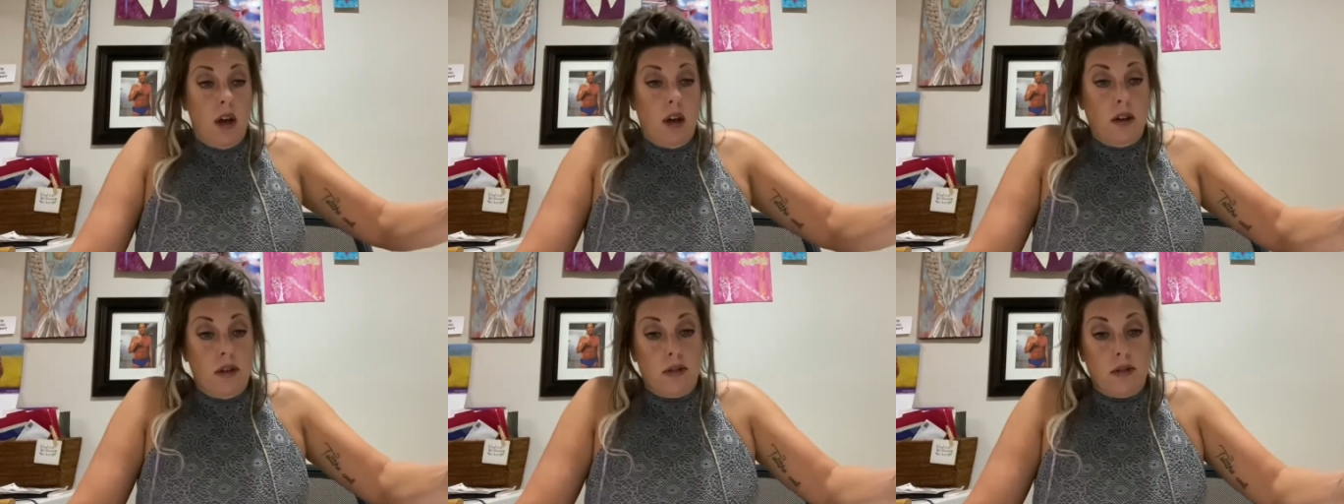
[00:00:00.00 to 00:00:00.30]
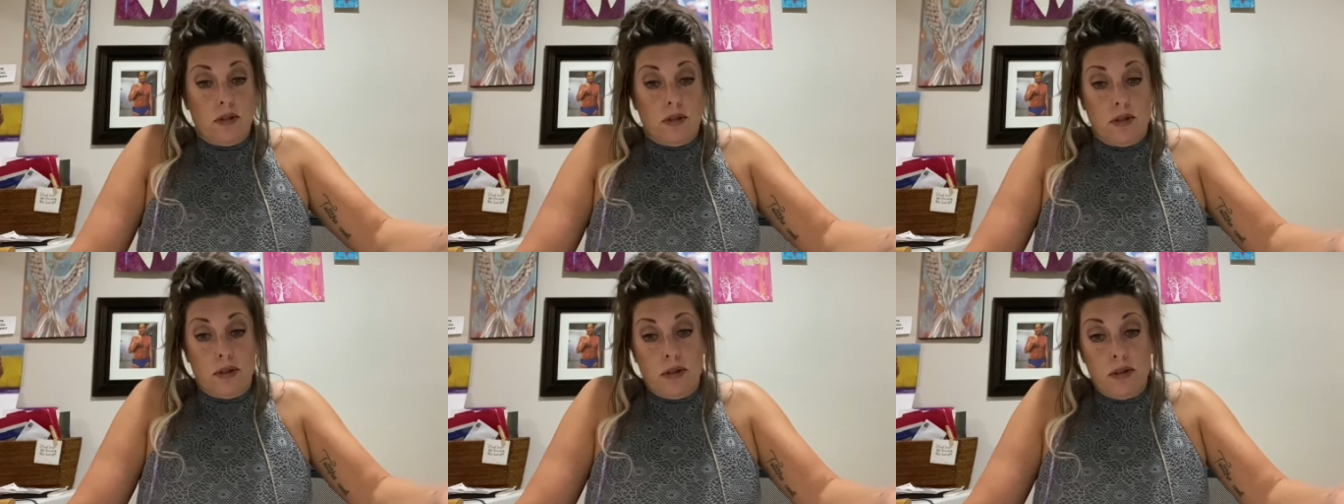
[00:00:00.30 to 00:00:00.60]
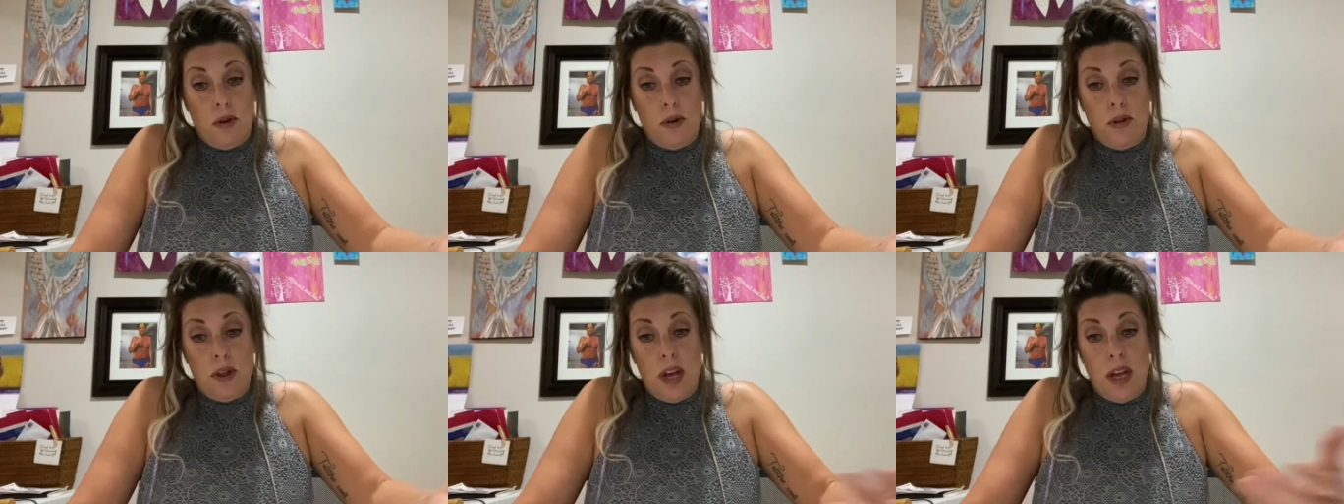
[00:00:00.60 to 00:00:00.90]

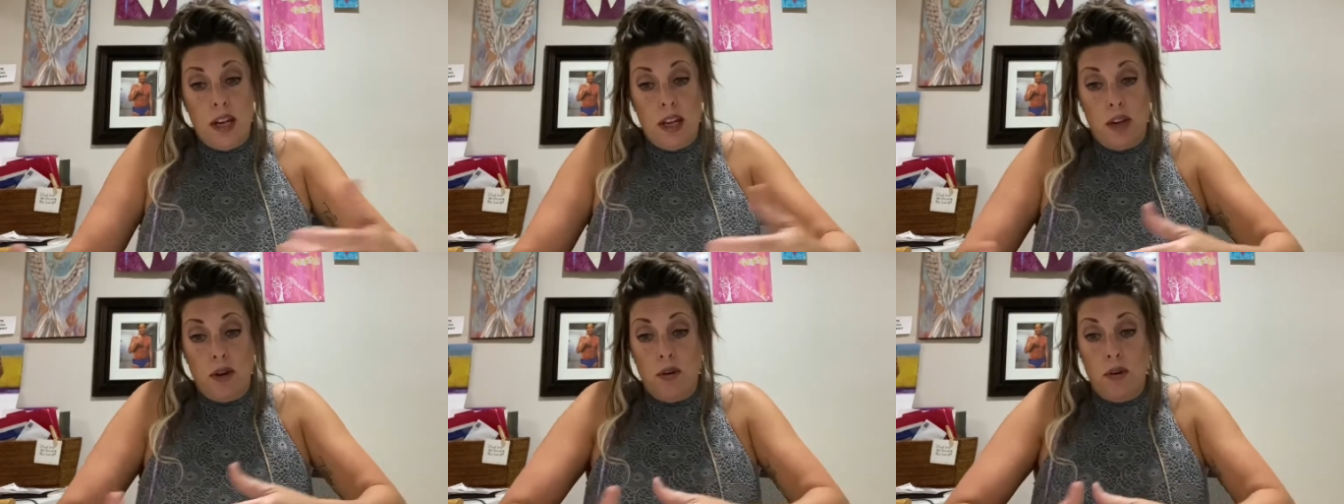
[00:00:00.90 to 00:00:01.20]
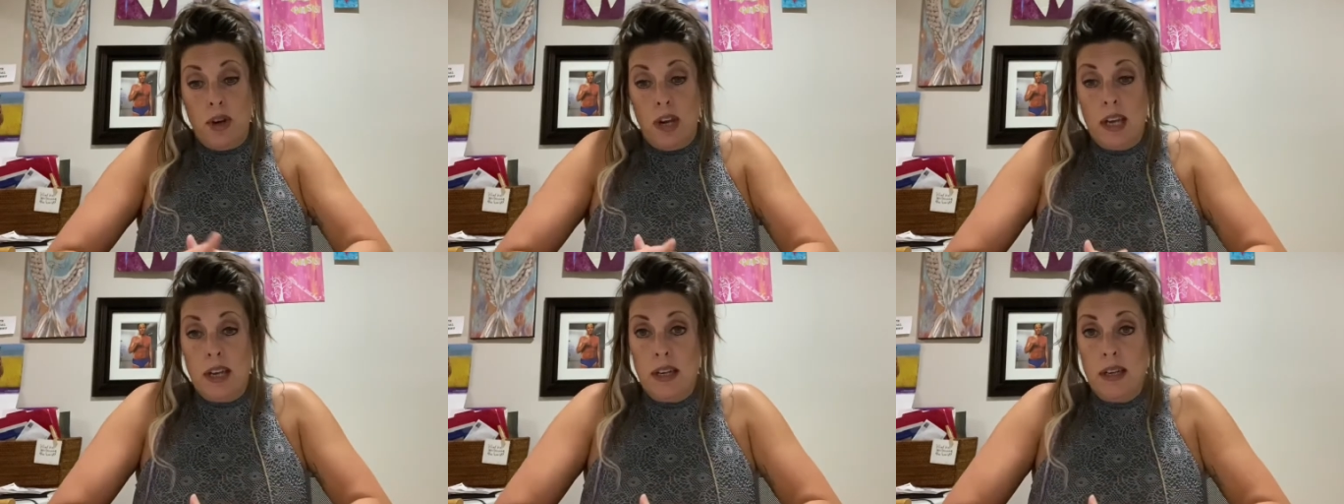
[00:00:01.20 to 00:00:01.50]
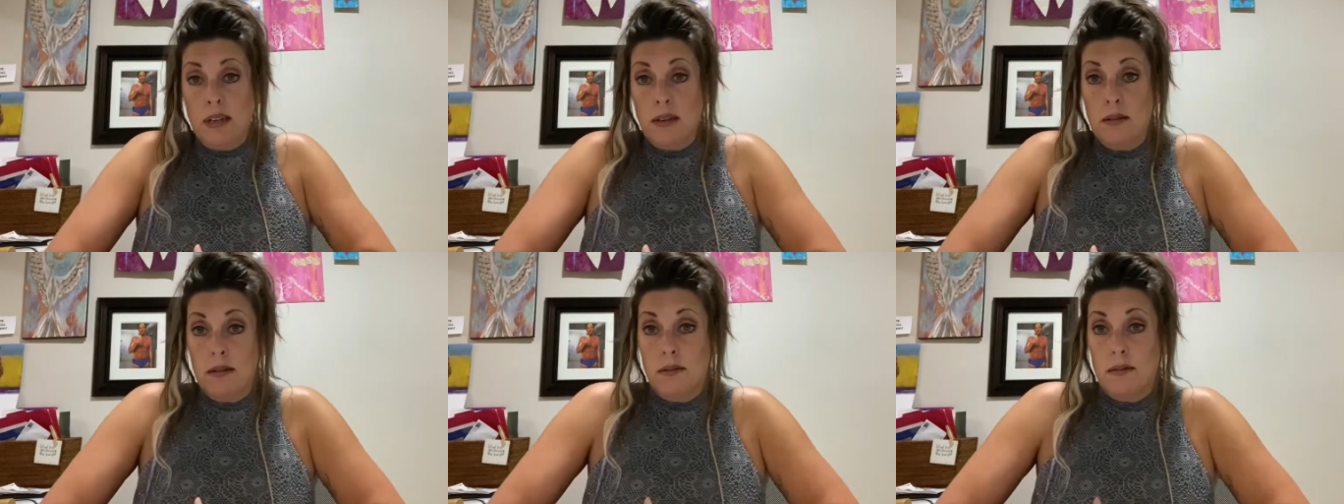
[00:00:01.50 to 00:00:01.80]
so that you
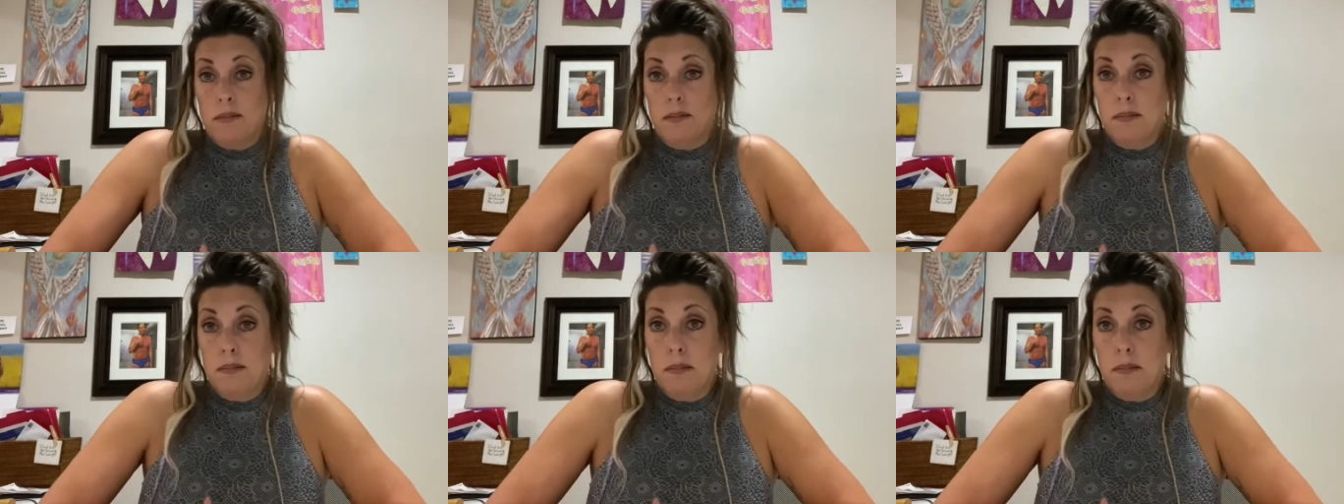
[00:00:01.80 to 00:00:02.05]
can